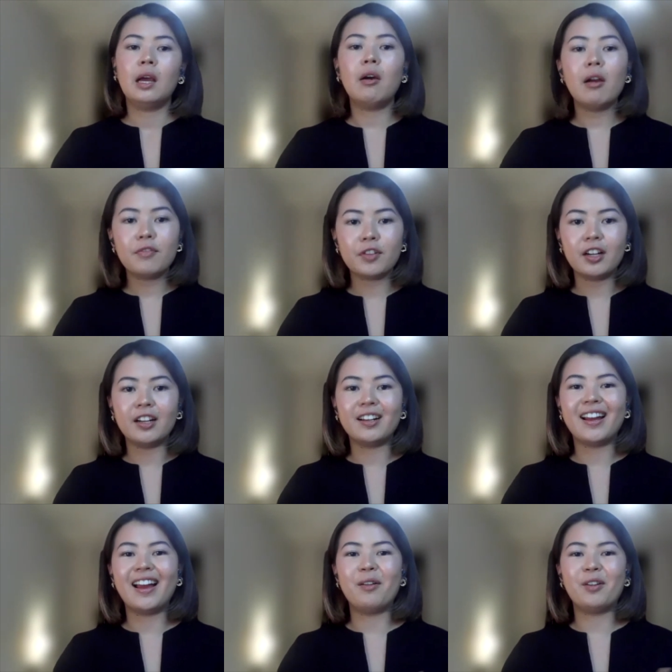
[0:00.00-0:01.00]

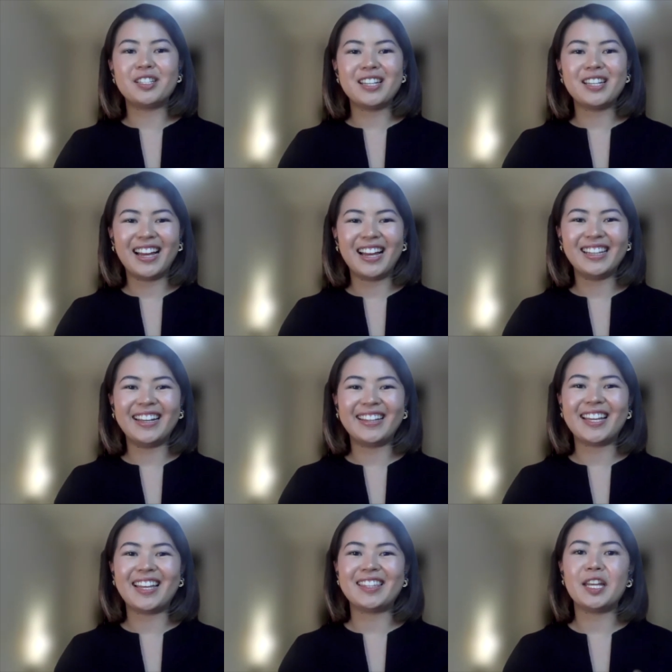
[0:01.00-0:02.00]
However, I want to highlight
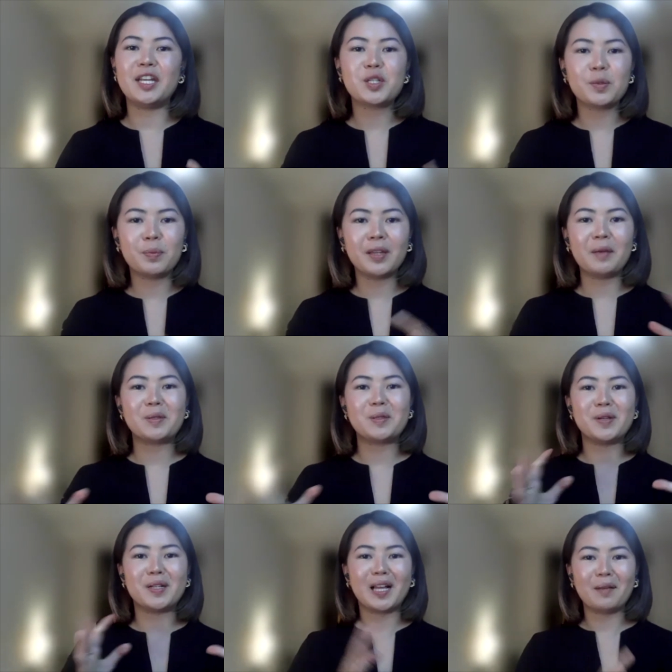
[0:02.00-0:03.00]
that the interplay
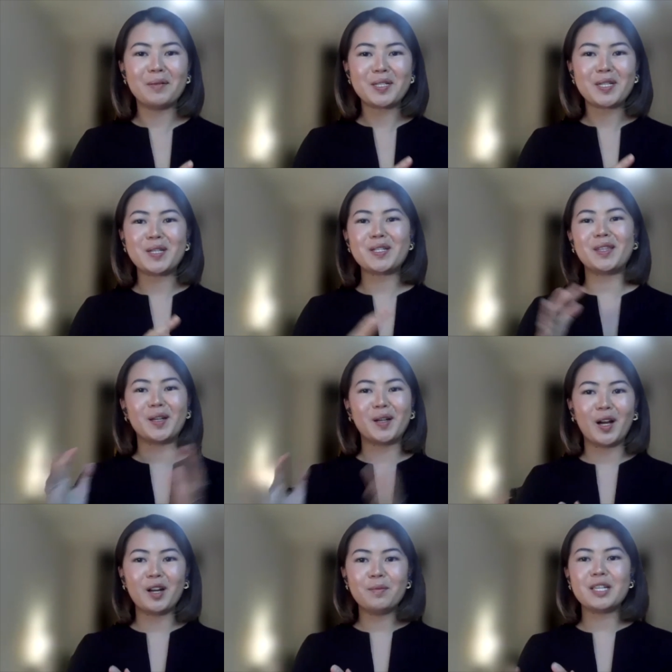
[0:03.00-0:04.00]
between climate change and the
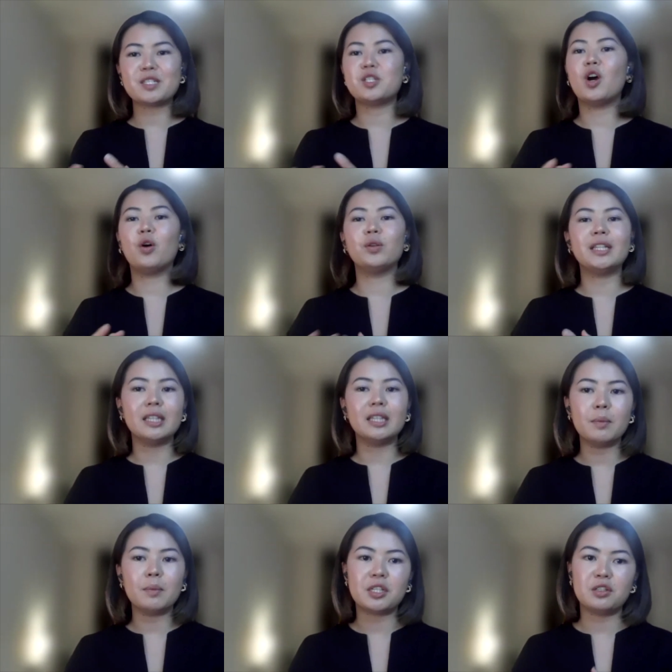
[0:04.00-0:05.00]
economy is not only
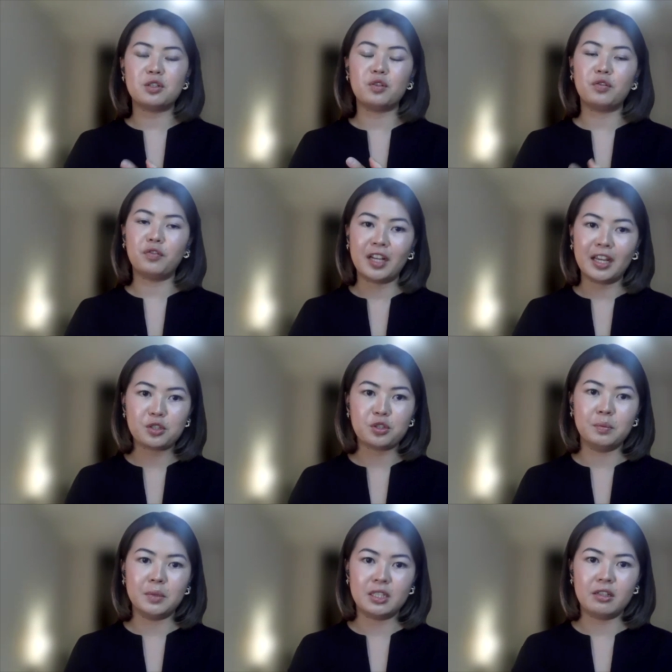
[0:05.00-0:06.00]
limited to financial
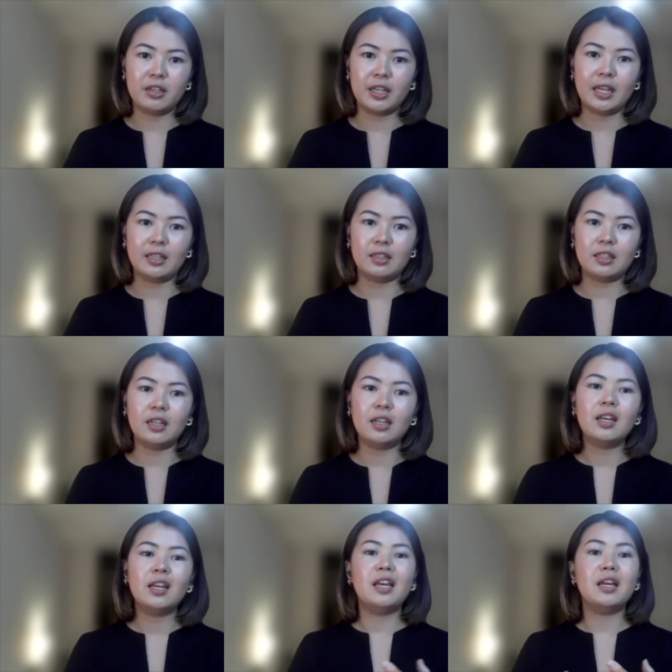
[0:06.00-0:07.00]
materiality.
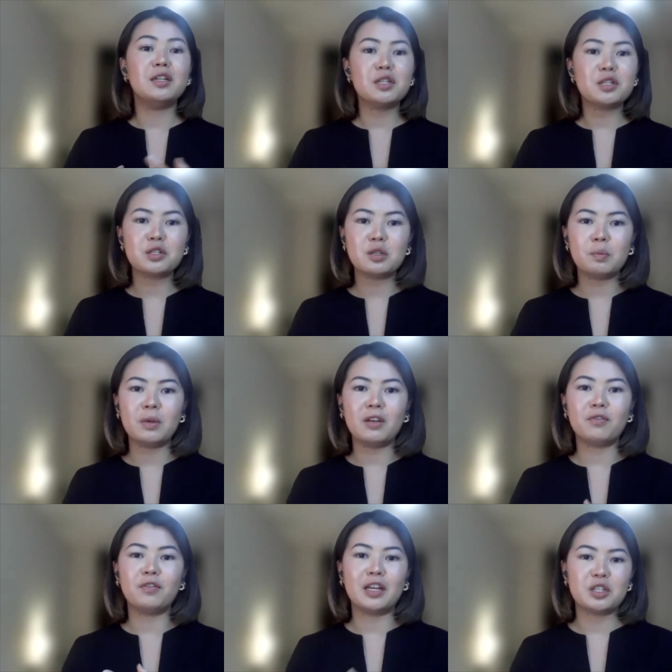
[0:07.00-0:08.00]
In addition to being
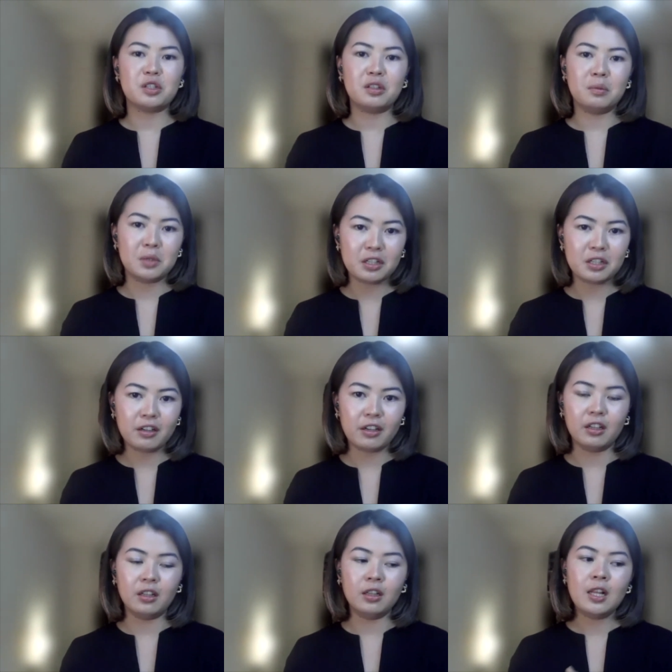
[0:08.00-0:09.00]
financially
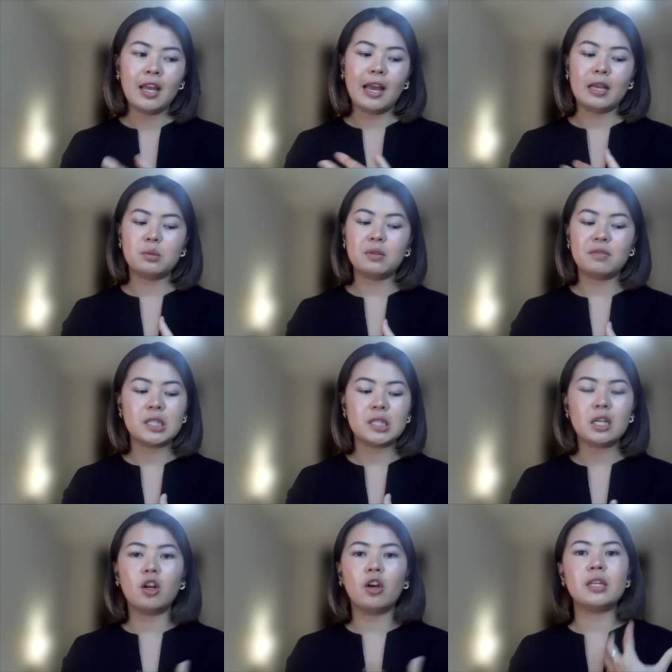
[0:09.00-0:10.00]
material, as we've
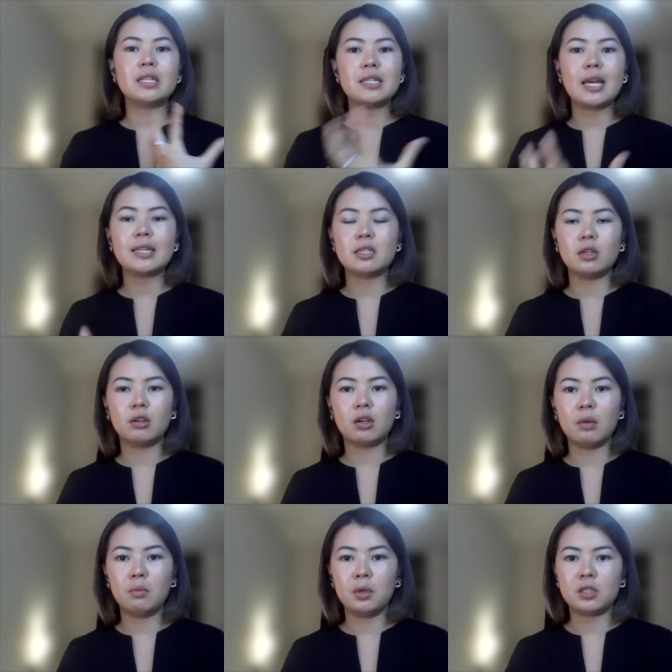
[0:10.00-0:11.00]
seen all these net zero
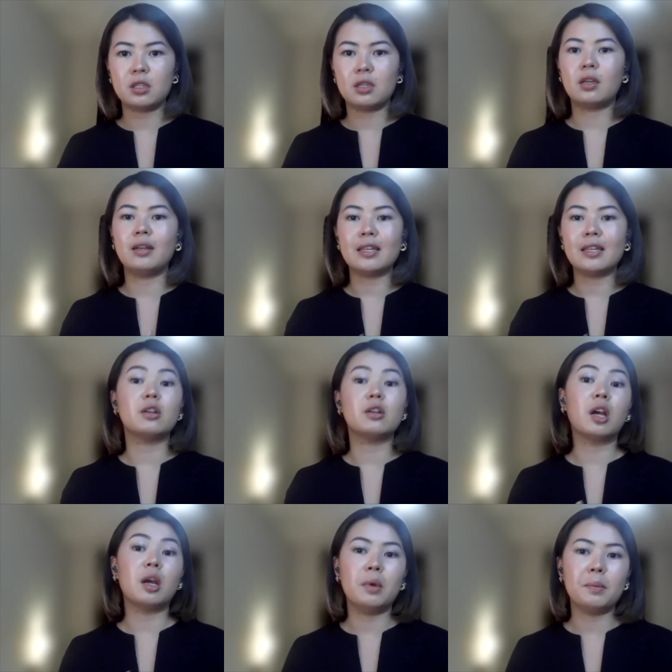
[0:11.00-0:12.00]
commi- net zero
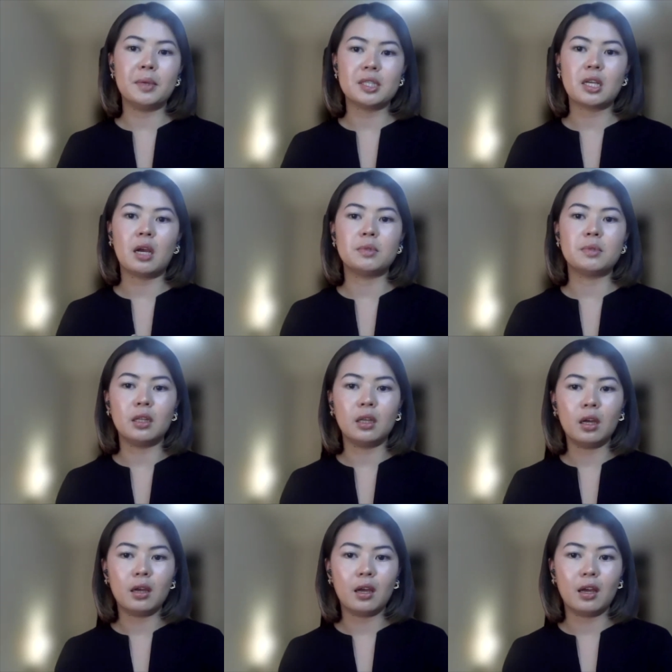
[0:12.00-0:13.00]
commitments come
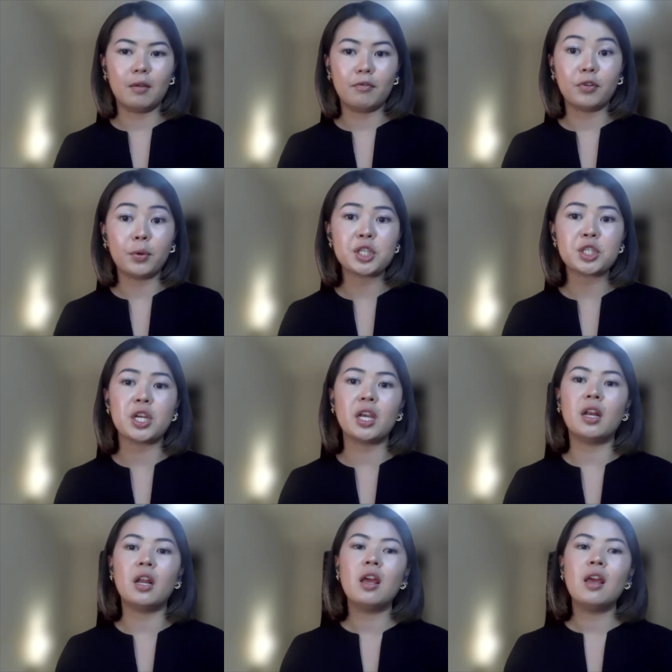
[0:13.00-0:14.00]
to um,
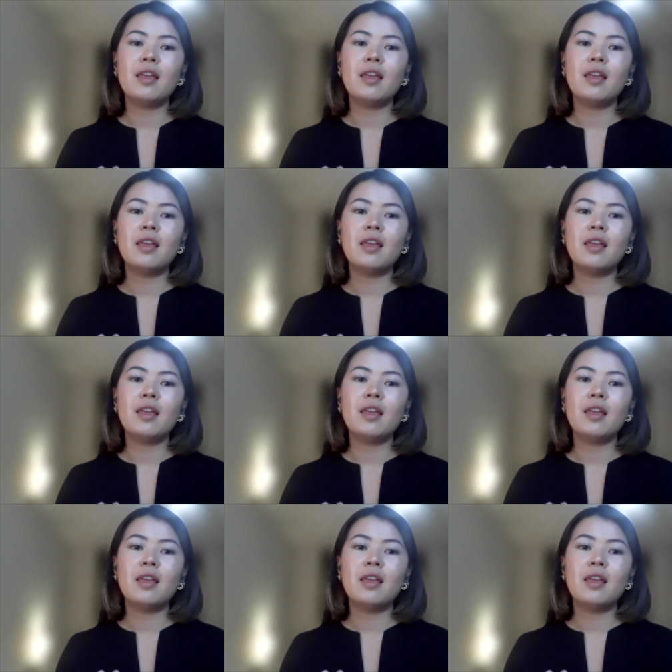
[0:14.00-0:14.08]
fruition,